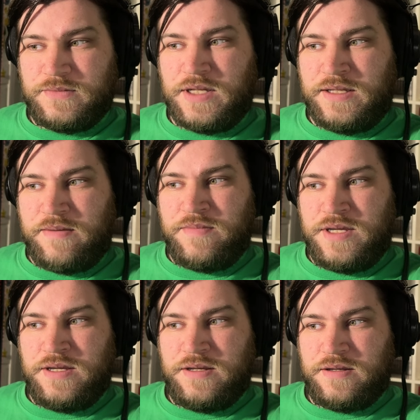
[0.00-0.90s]
let
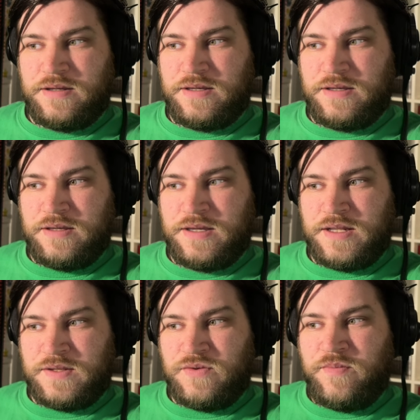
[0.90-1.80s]
me
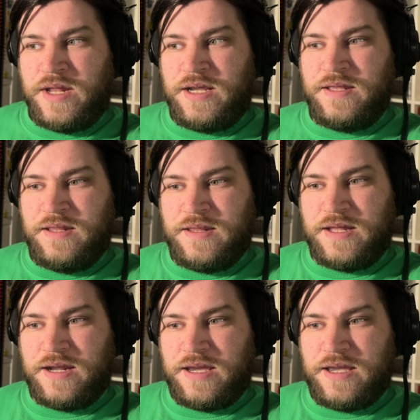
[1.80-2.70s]
get so many
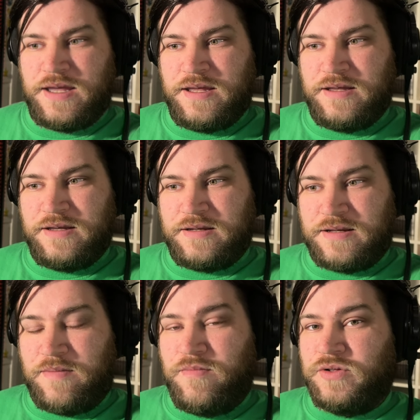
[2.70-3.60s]
that I uh,
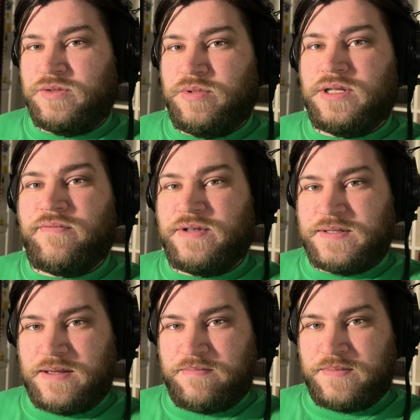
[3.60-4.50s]
got multiple
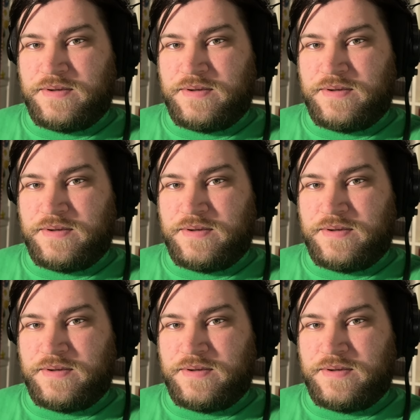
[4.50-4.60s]
levels up.